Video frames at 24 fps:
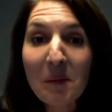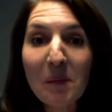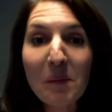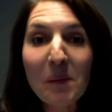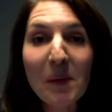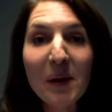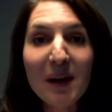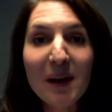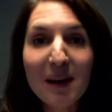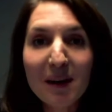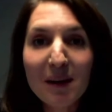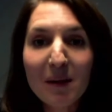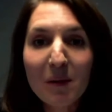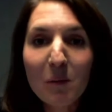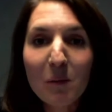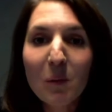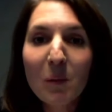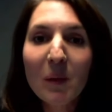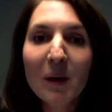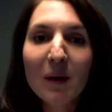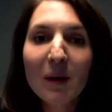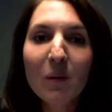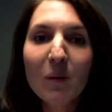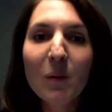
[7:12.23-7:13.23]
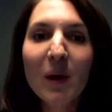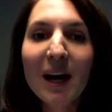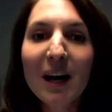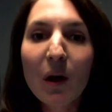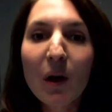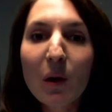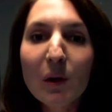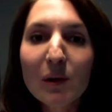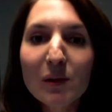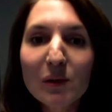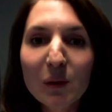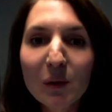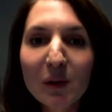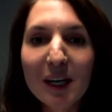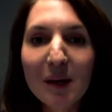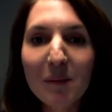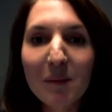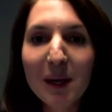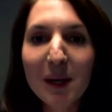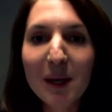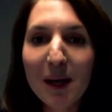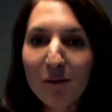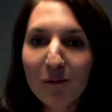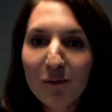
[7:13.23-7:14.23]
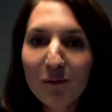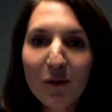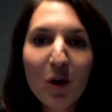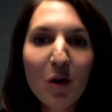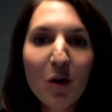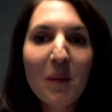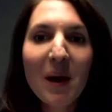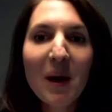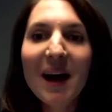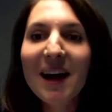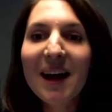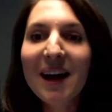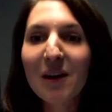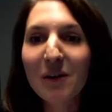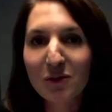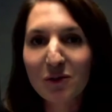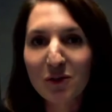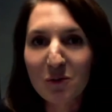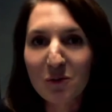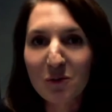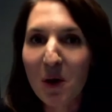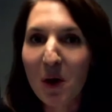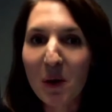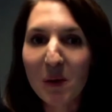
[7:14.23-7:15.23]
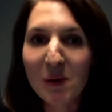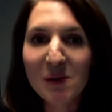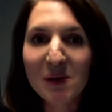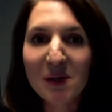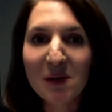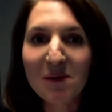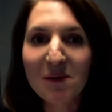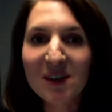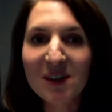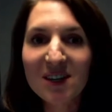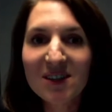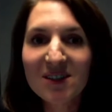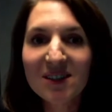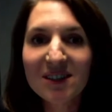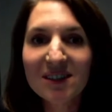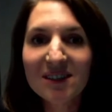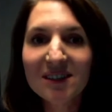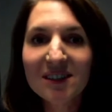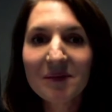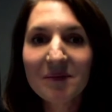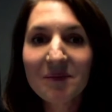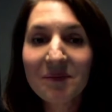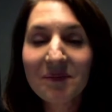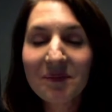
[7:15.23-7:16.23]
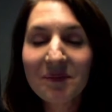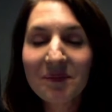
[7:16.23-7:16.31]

but while also keeping a firm eye on tomorrow's innovations.